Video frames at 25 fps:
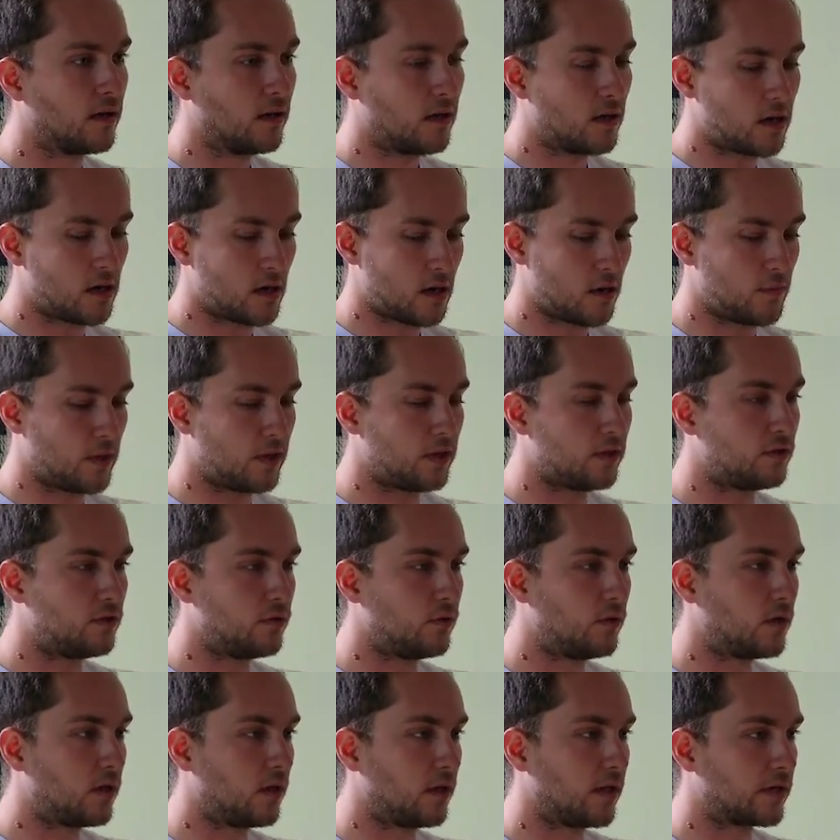And the
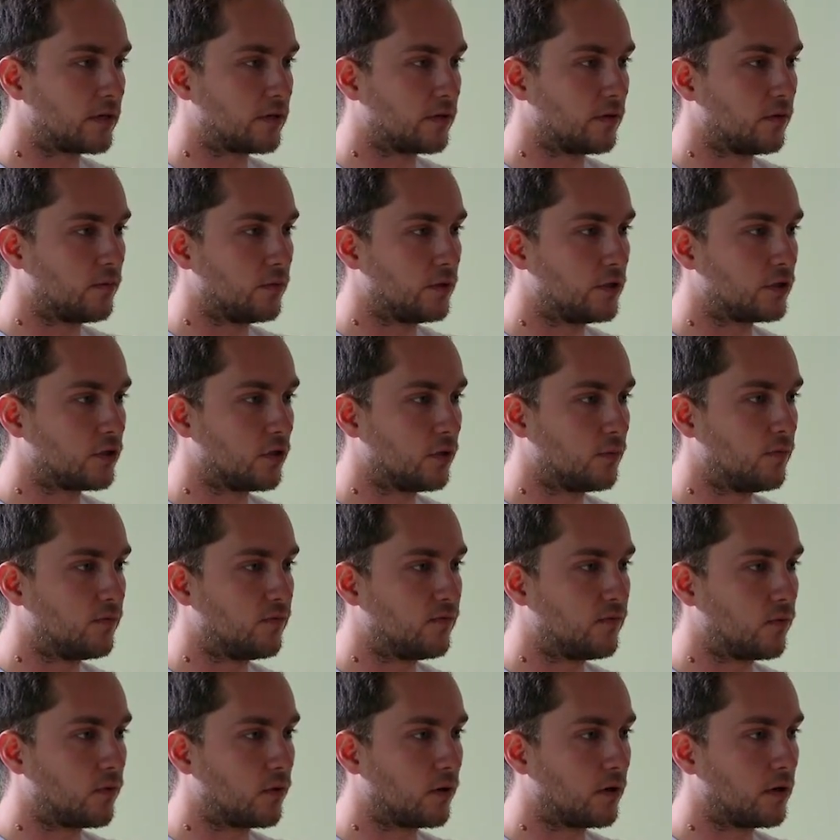dew collector that we showed
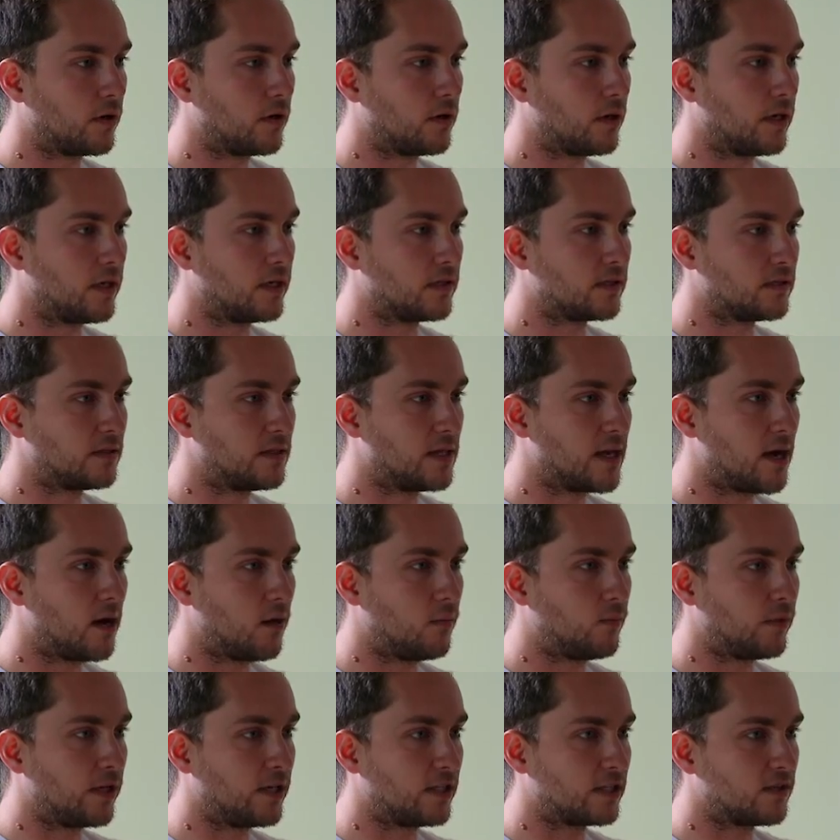before is now
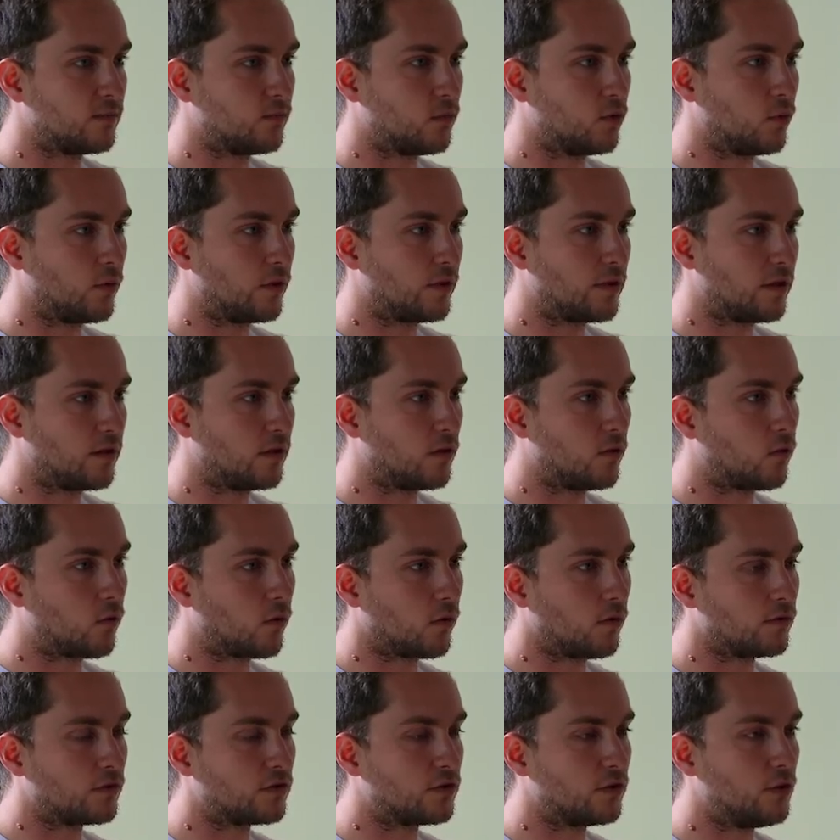placeable within the
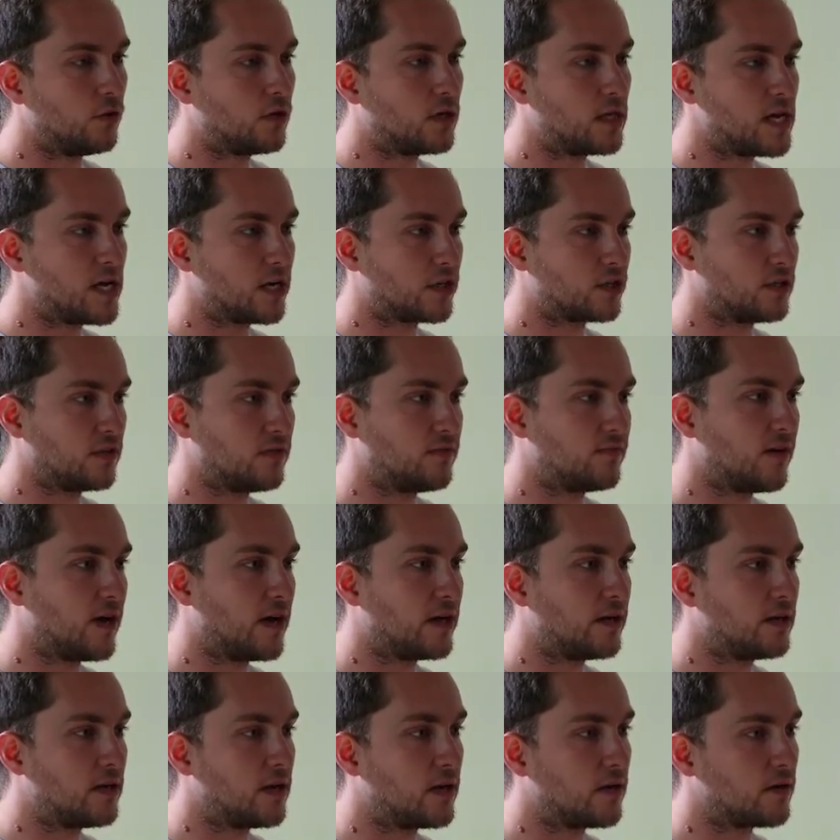world. So you can actually
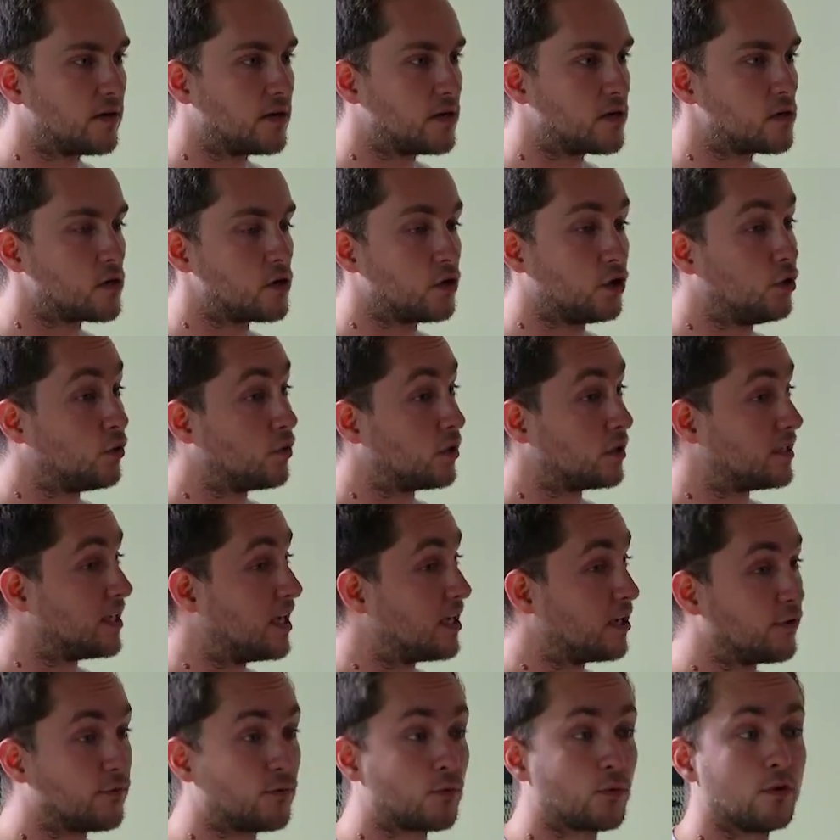find an area, or you can
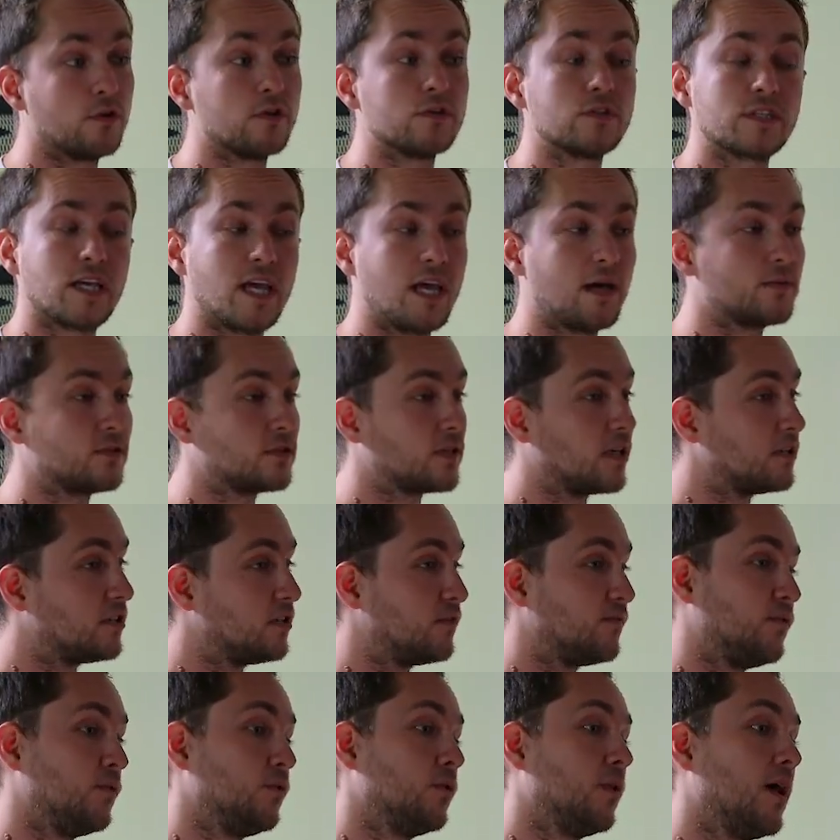take over one of those campsites
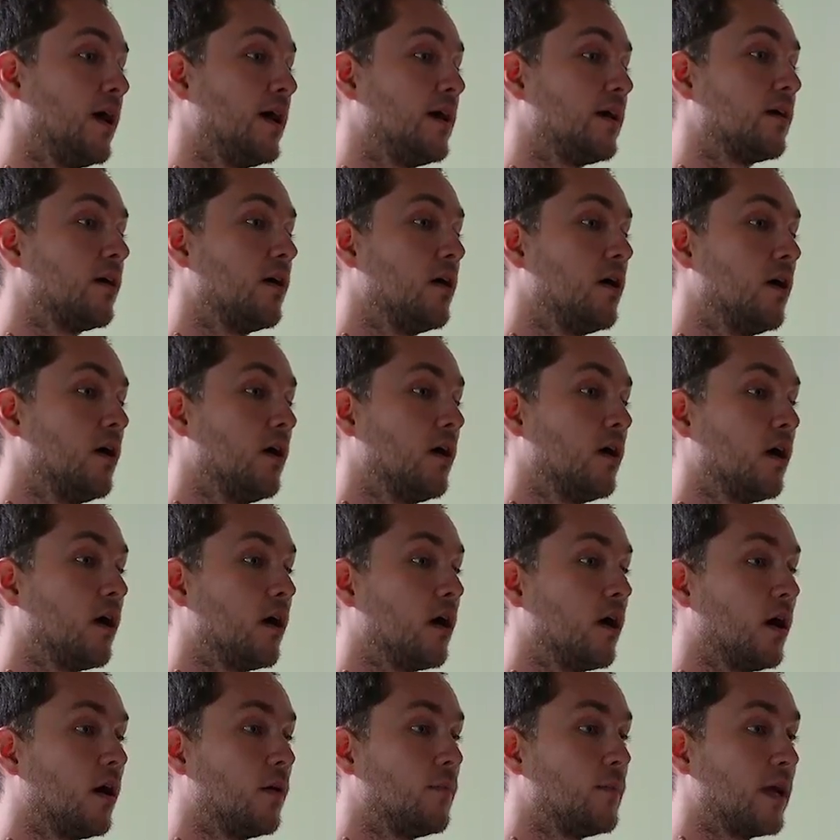if you like,
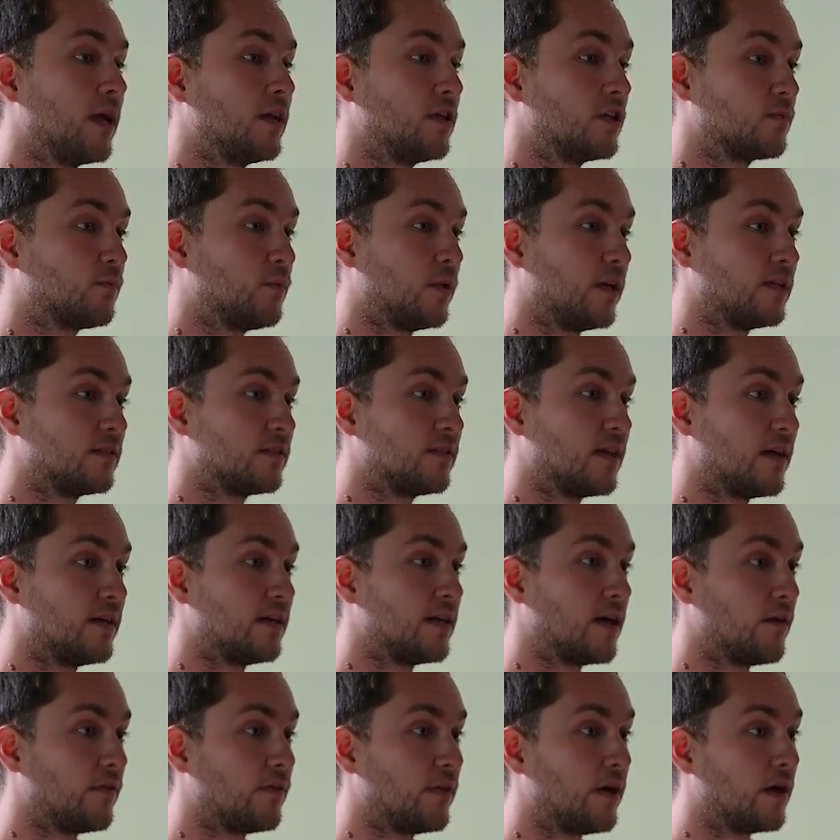and just place that
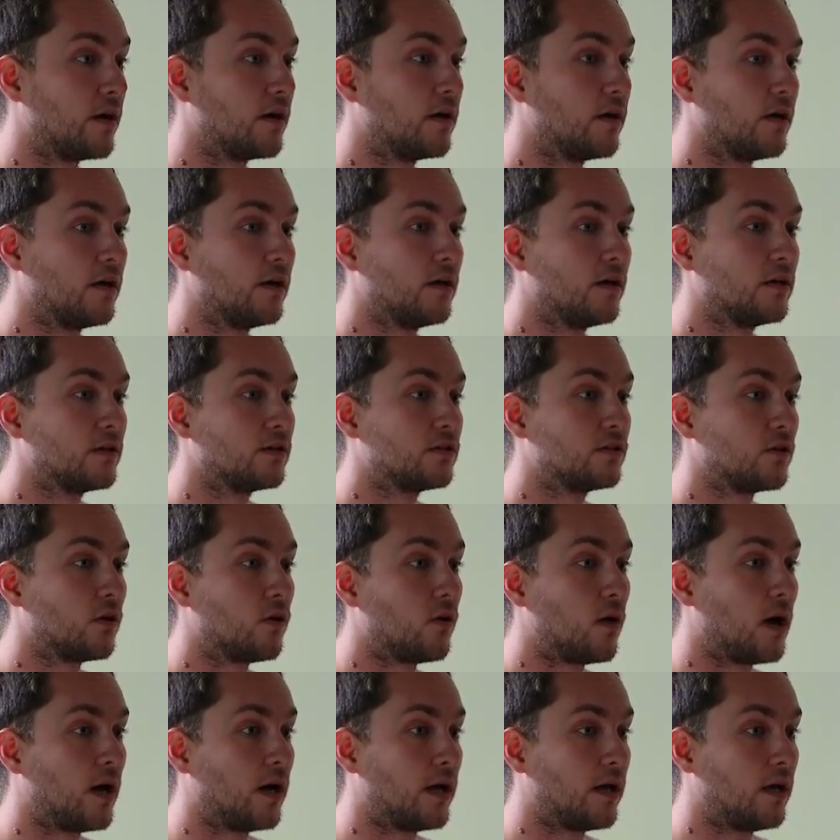down there. So